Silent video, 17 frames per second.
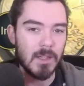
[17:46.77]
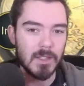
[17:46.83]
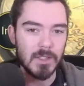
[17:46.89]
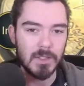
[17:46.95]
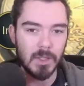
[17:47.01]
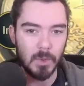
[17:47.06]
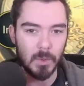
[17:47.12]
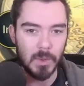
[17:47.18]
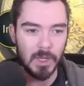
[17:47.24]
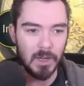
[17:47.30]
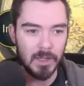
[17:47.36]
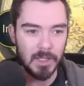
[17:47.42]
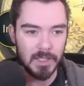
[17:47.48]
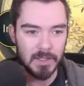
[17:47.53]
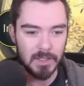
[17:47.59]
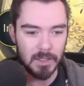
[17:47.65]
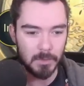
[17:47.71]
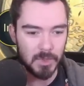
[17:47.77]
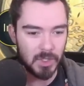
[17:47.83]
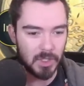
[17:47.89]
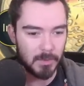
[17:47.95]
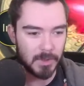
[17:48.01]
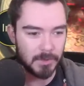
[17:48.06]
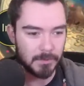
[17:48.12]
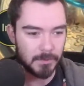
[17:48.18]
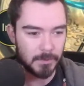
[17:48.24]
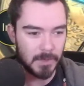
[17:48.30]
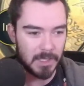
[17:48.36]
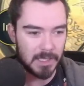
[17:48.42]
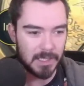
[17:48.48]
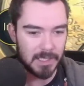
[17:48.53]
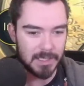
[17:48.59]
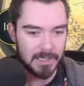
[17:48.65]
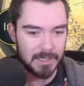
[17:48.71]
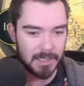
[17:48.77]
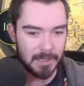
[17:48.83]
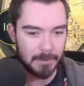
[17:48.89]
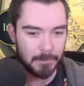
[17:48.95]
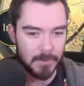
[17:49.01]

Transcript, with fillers: So we are in some trouble with this team.